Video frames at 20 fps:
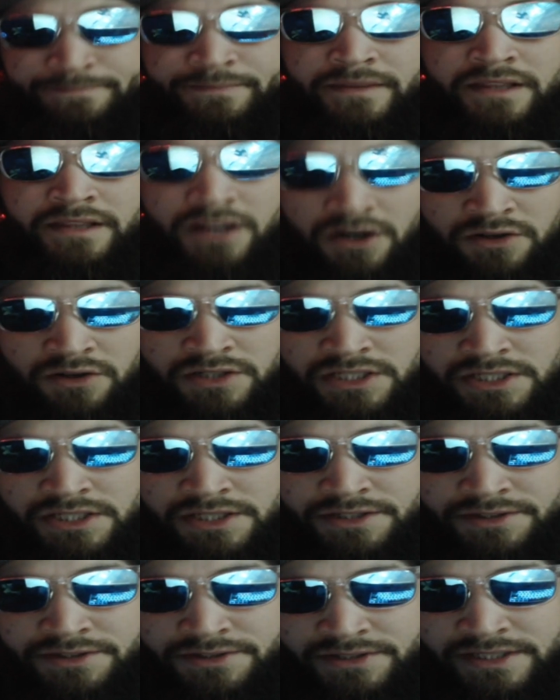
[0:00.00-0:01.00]
the only shoe
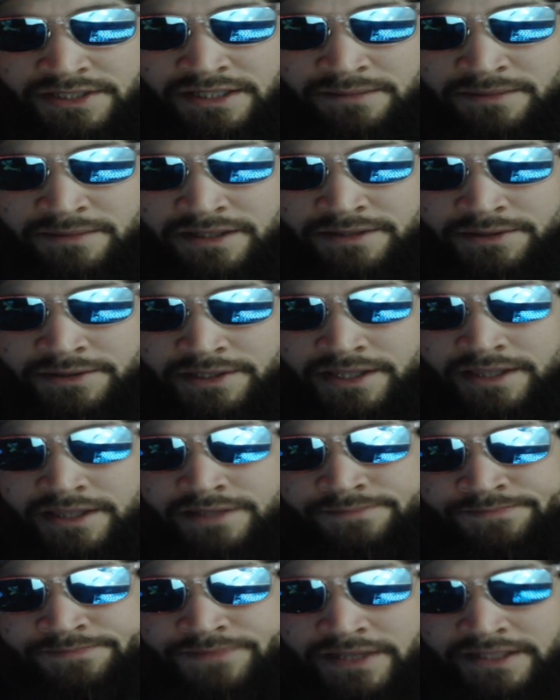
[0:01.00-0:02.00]
you see me with
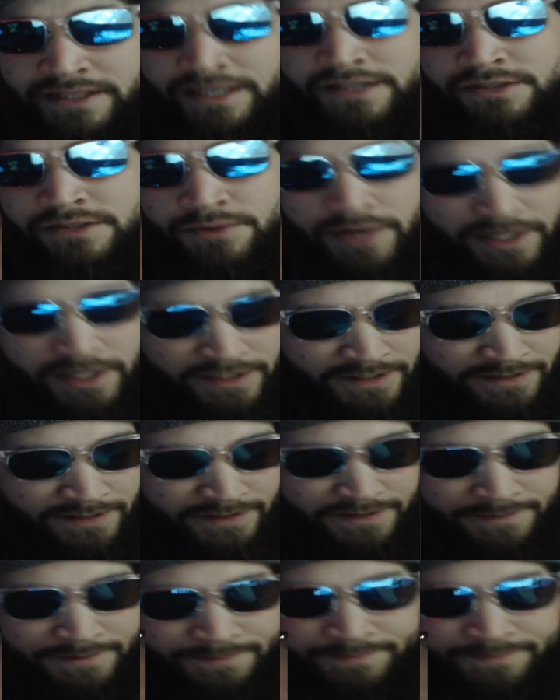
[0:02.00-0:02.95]
on nice occasions.